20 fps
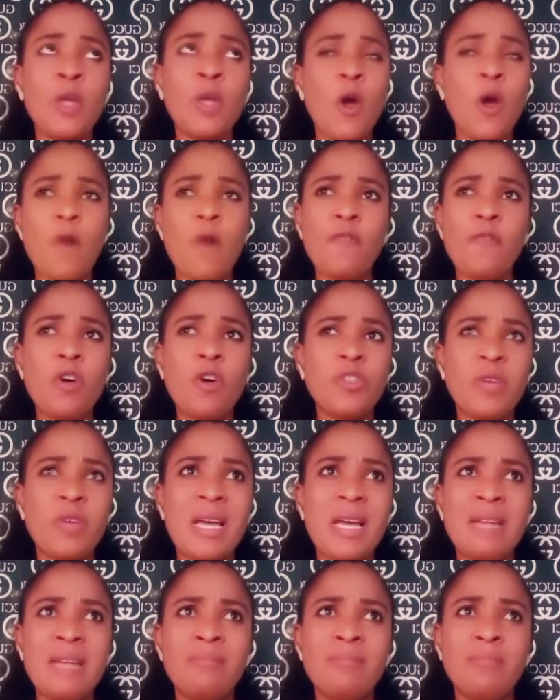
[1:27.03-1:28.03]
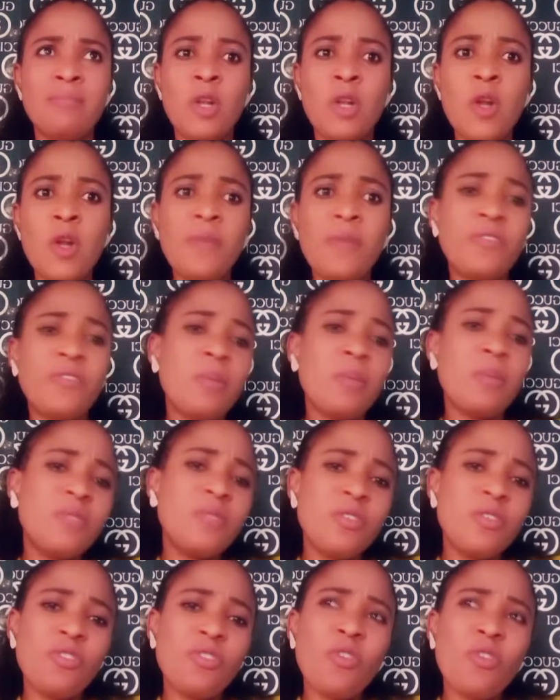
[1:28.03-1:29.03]
Of course, you can love something
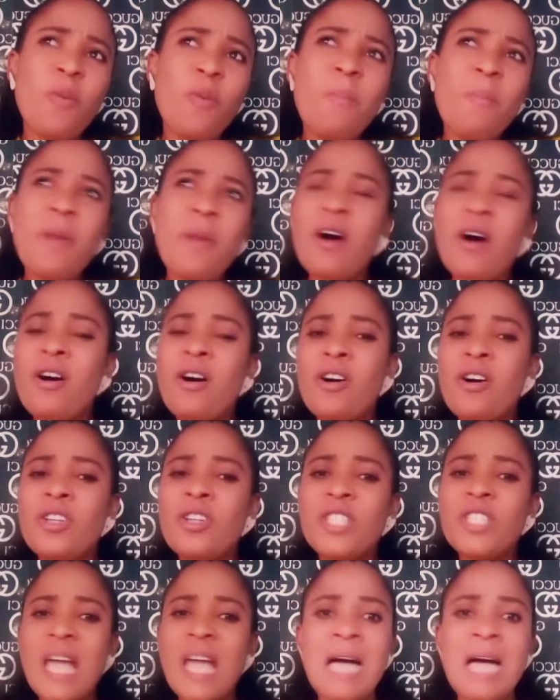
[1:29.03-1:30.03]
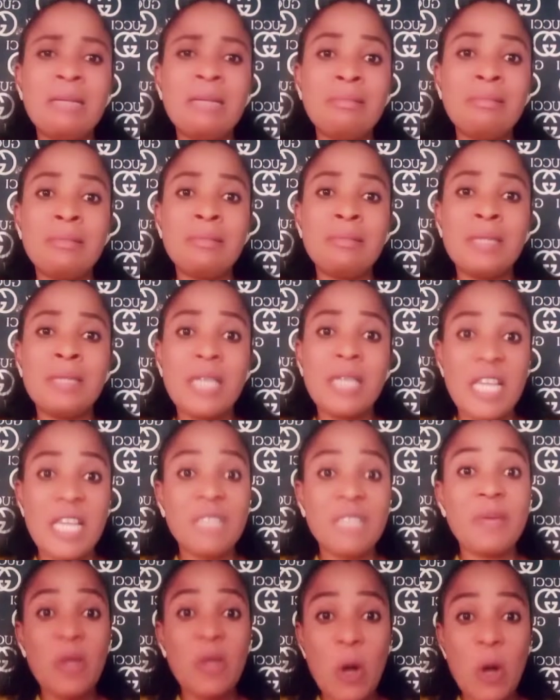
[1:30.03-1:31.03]
so much and it
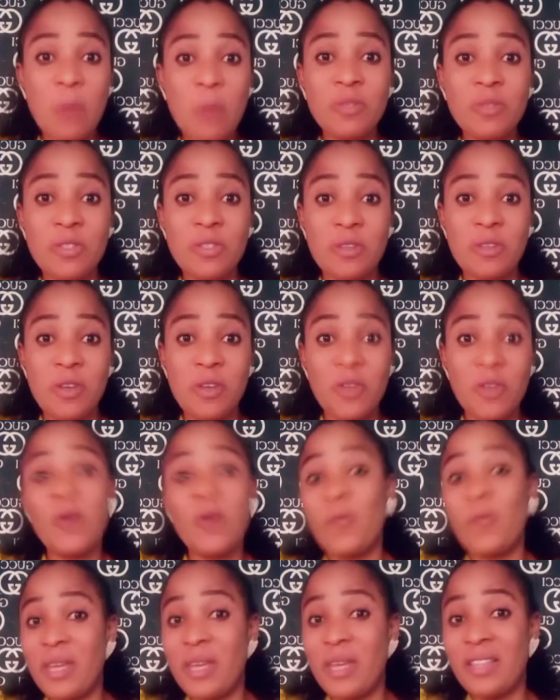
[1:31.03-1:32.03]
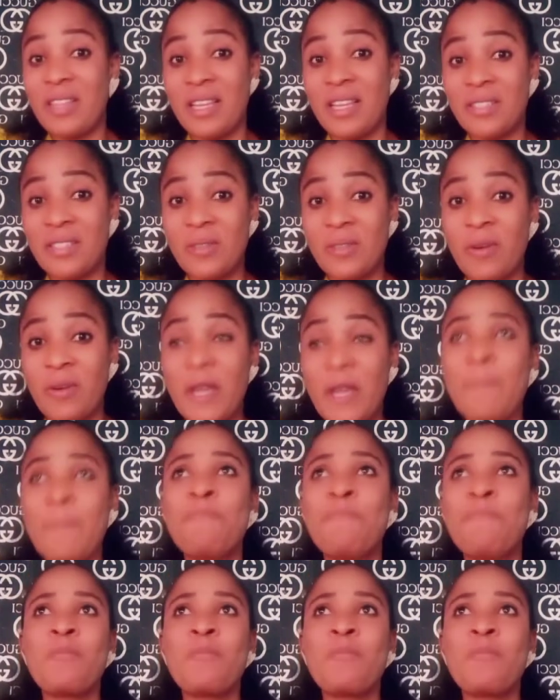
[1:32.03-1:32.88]
becomes your weakness, okay?